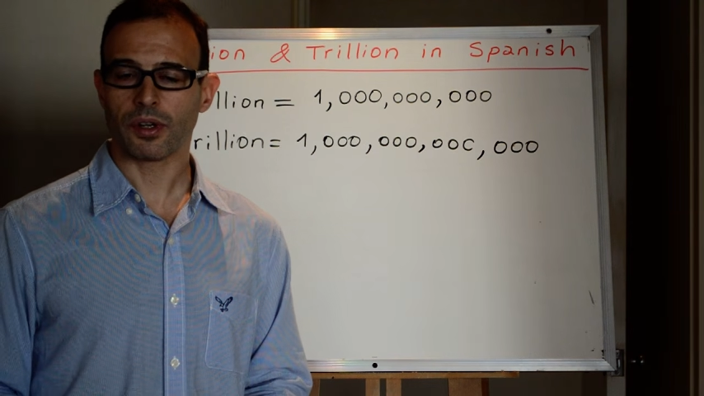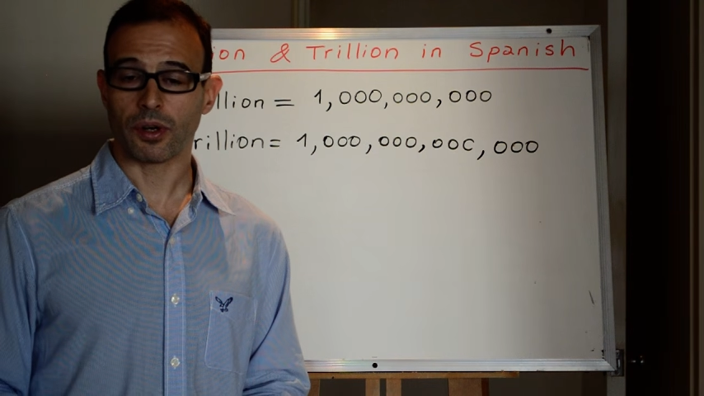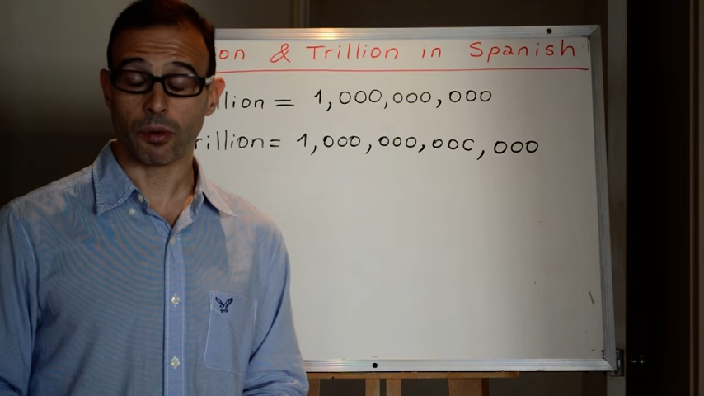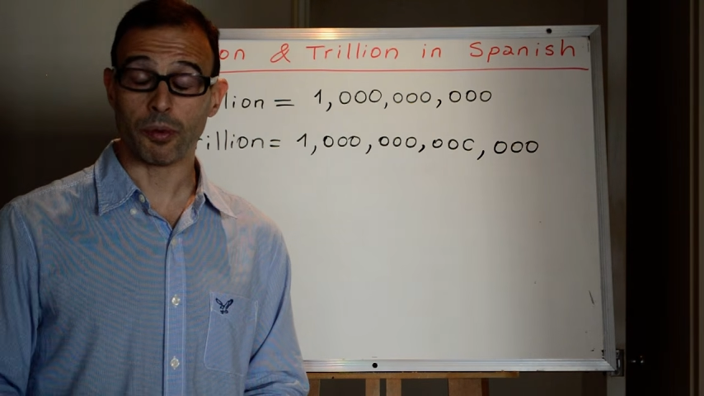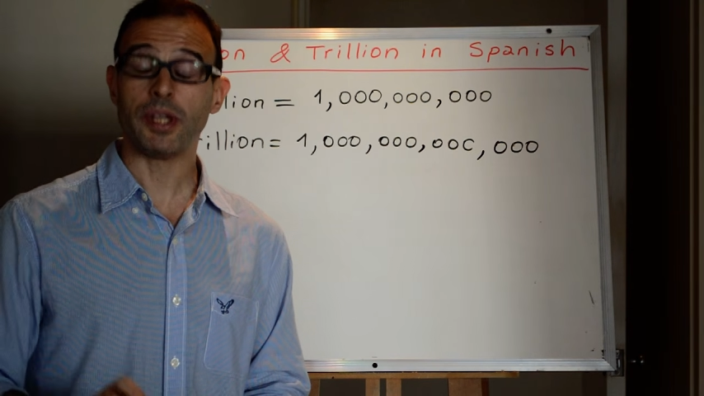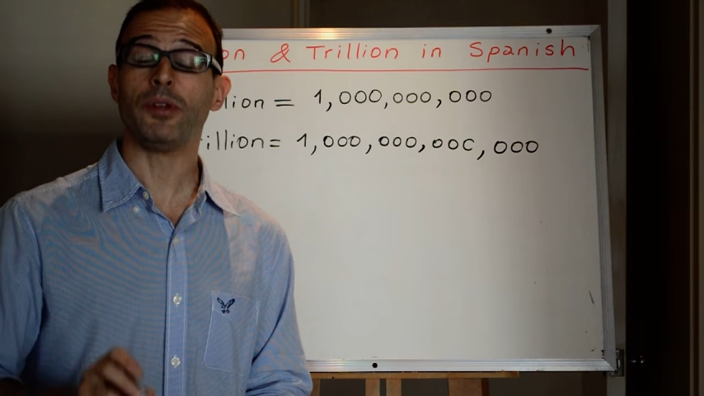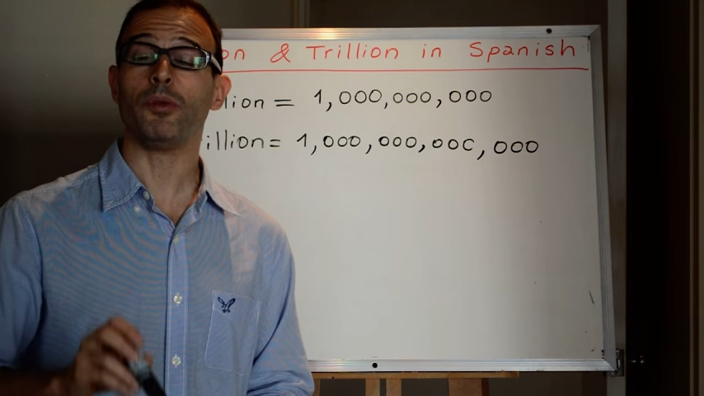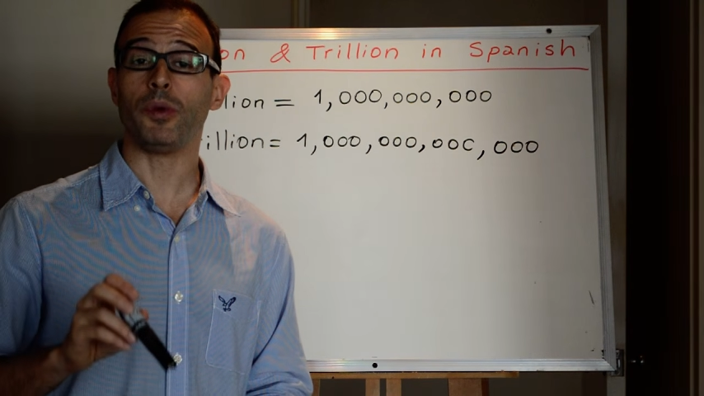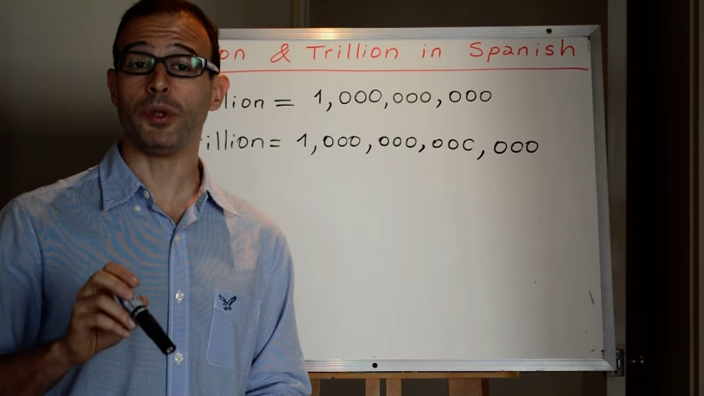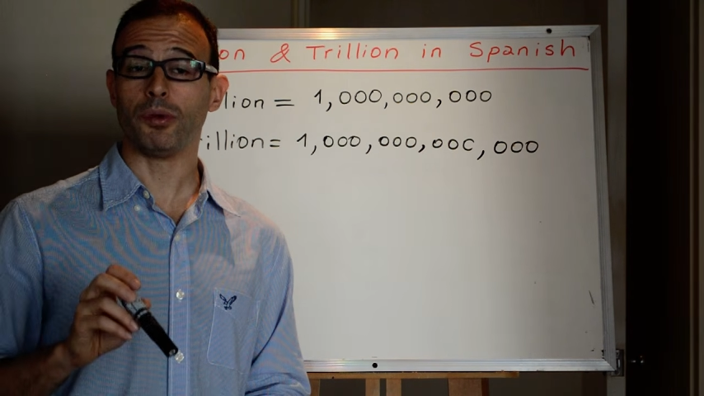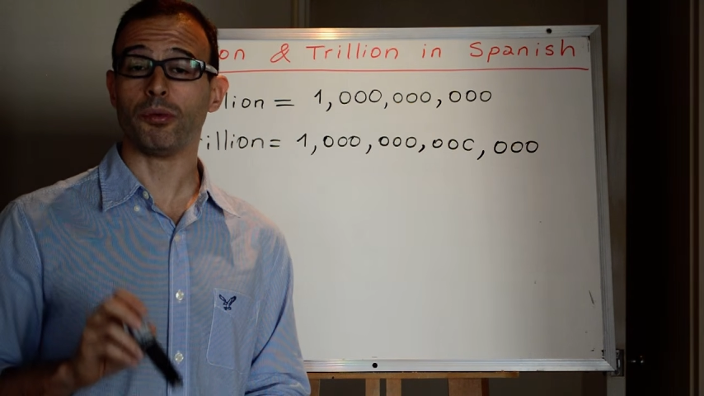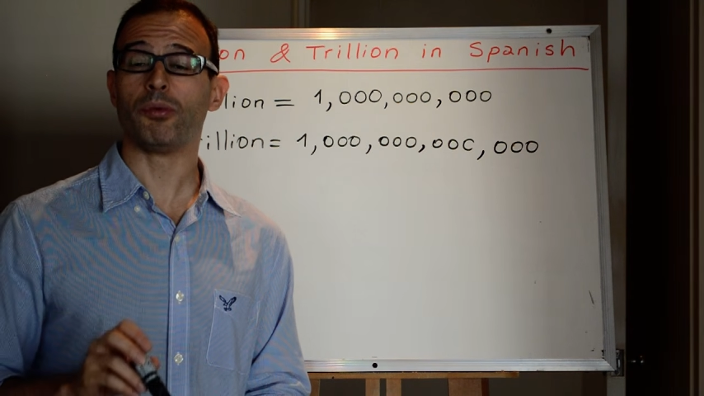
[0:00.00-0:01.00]
or we
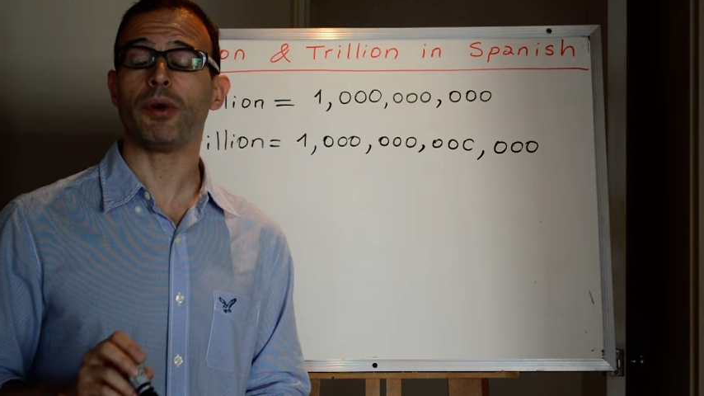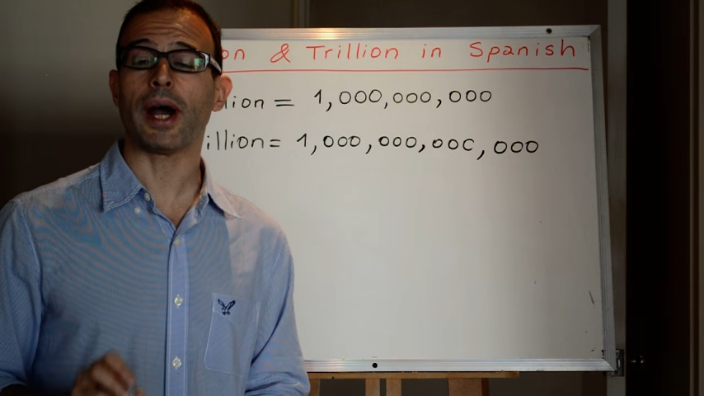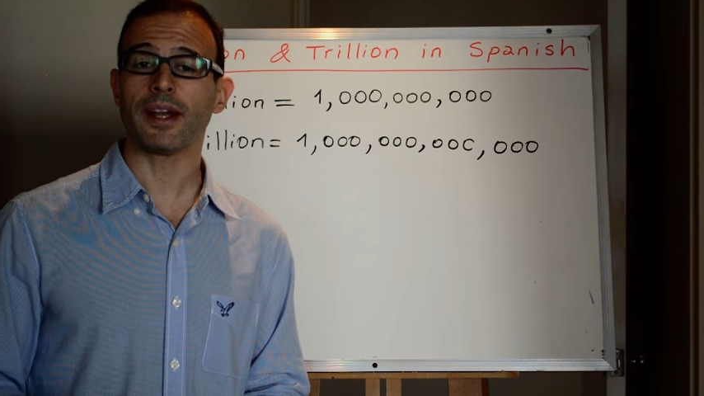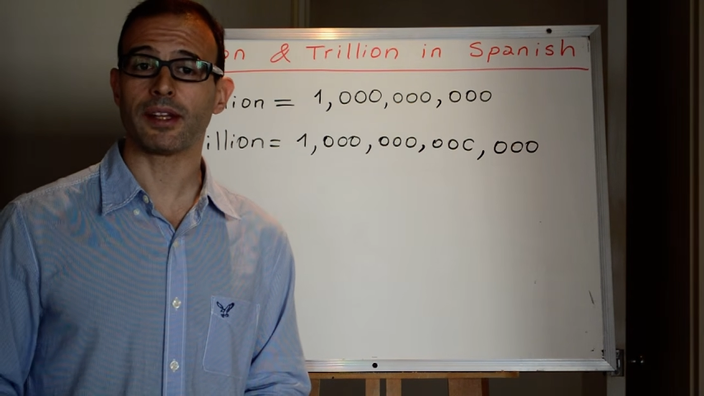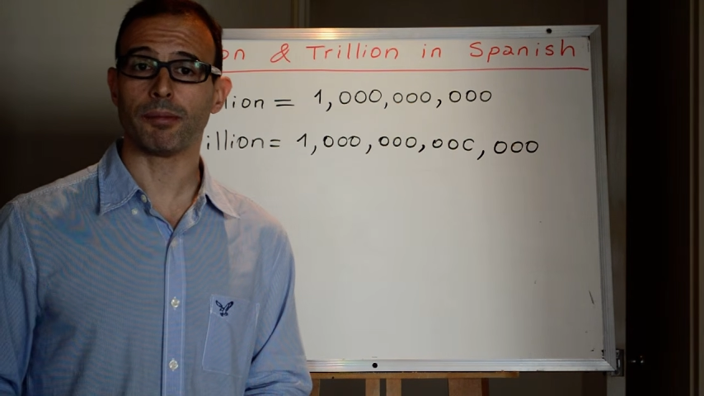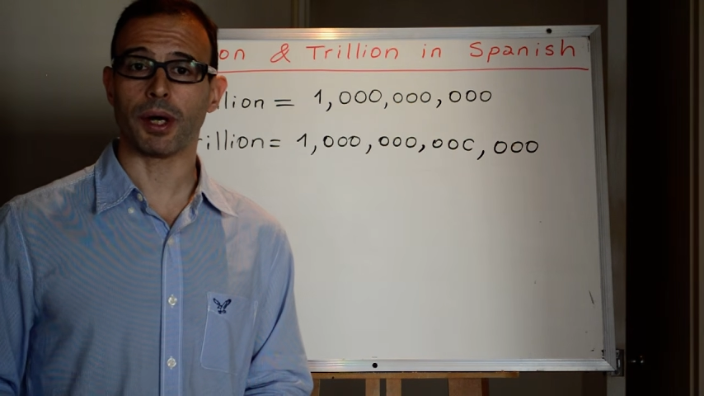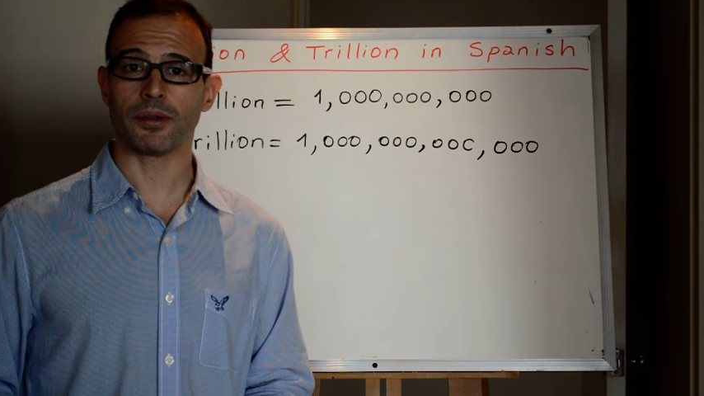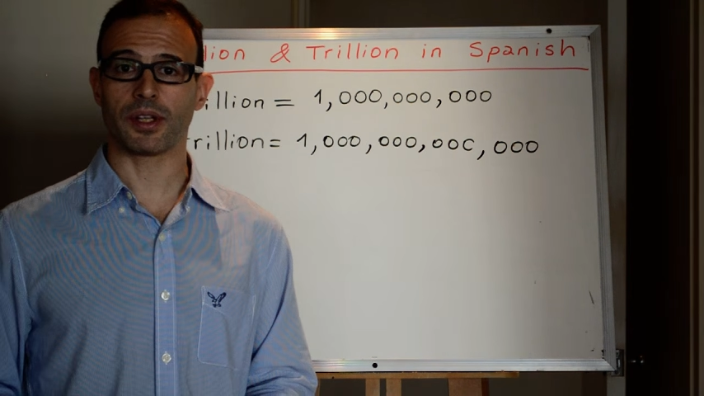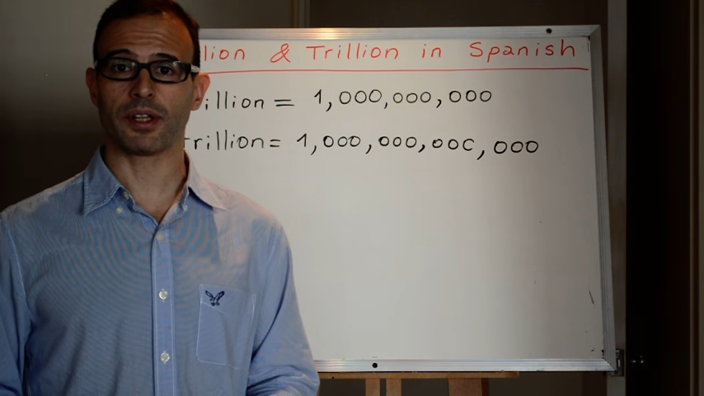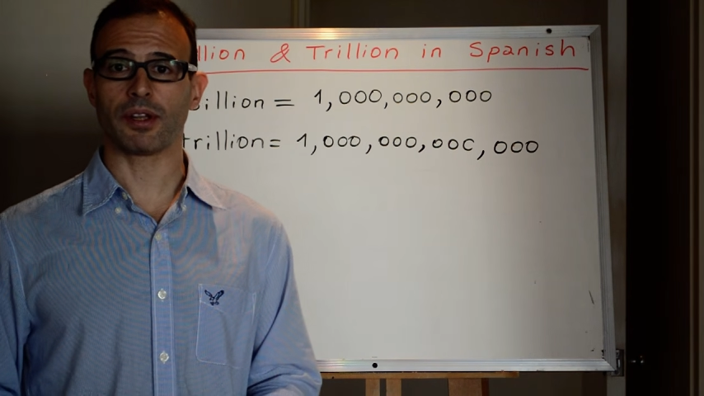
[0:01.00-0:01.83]
do write about it